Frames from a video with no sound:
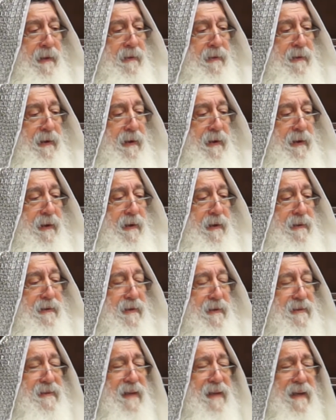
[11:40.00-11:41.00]
they,
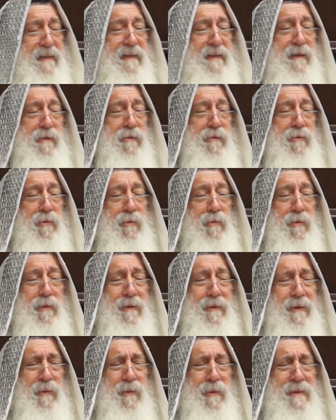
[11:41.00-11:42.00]
they started
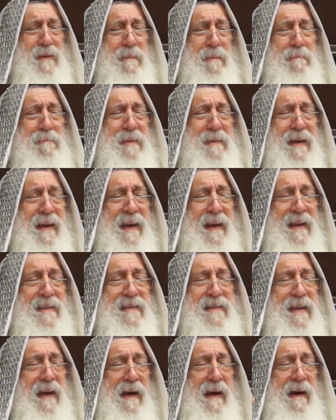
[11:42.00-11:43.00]
to, there was a big
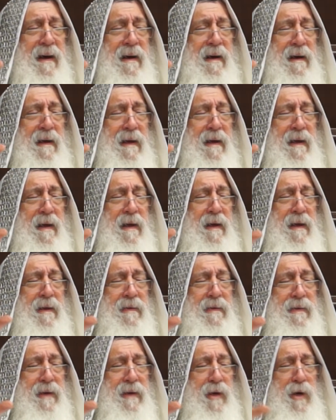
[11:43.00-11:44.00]
gezerah.
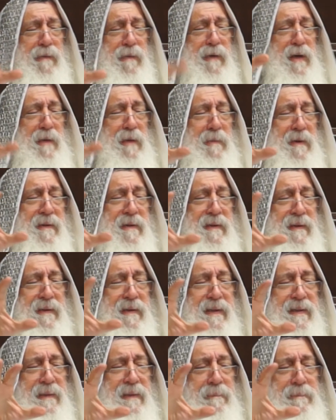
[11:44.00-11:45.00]
The government they
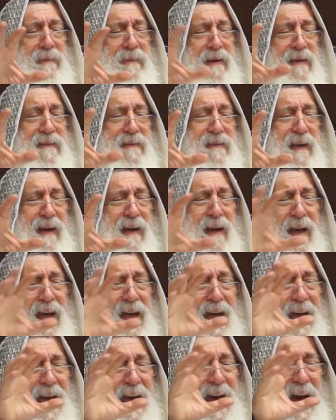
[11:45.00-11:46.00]
did a big gezerah.
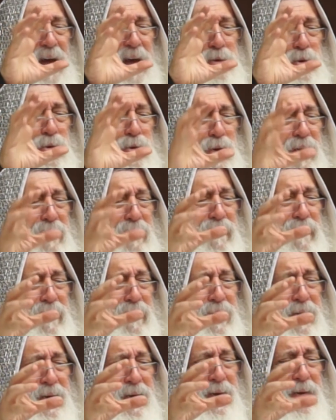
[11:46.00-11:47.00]
I don't know if uh,
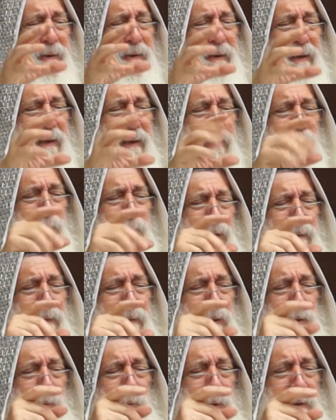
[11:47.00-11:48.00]
it,
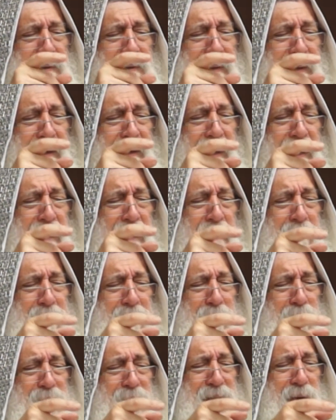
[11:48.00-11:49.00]
if it was the,
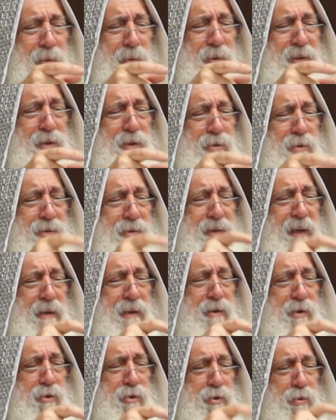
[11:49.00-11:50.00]
because they wanted to
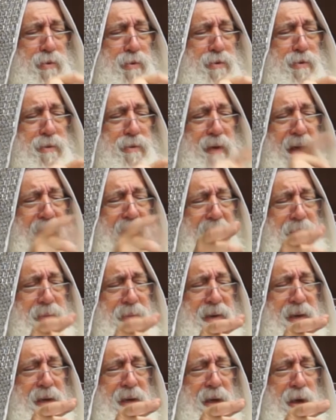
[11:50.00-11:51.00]
take the Jews to the
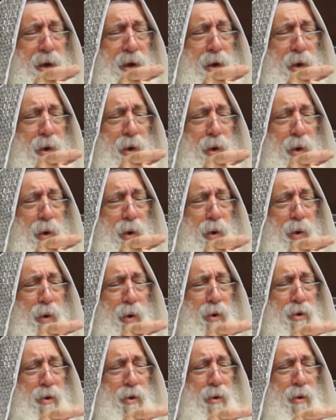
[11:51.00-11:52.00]
army
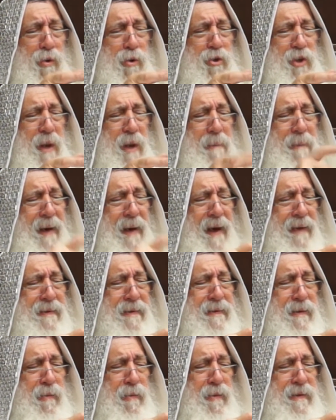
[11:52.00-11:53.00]
or, or
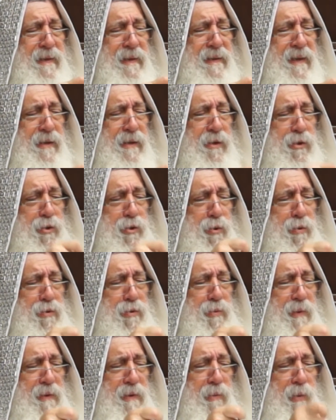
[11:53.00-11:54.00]
Shabbat, they wanted that the
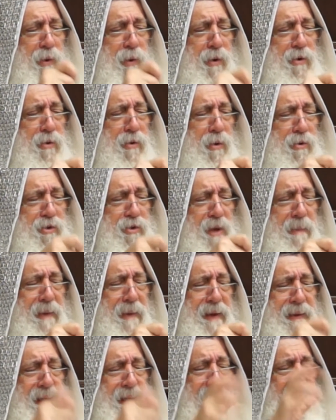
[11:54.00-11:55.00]
Jews will work on Shabbat.
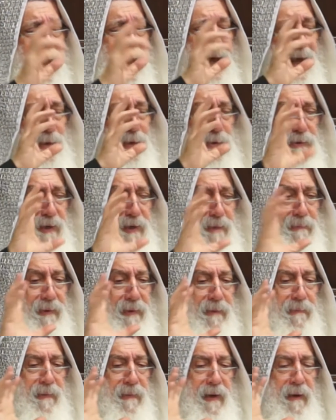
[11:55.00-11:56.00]
Uh, I don't
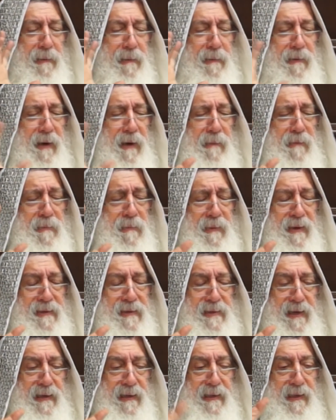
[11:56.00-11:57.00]
remember, remember
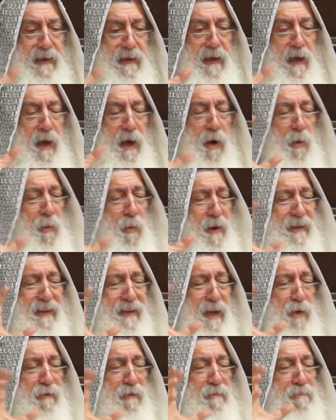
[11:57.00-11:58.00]
exactly
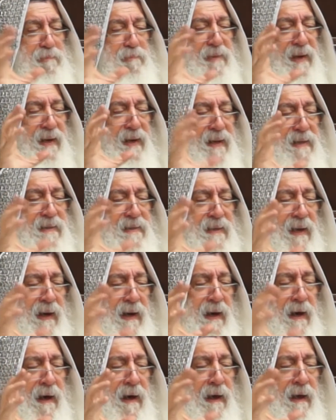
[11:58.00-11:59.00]
what kind of big
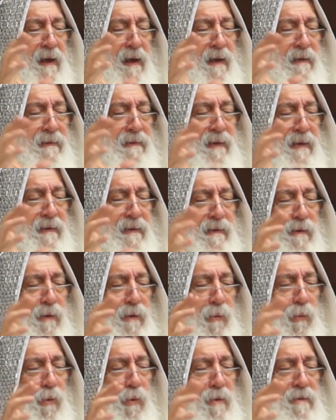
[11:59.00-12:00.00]
gezerah
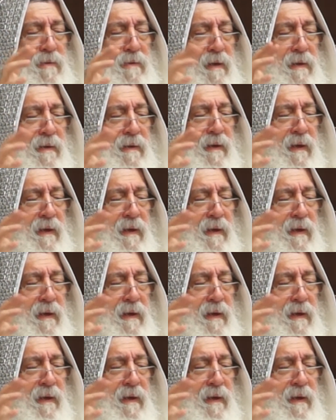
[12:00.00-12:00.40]
that was in,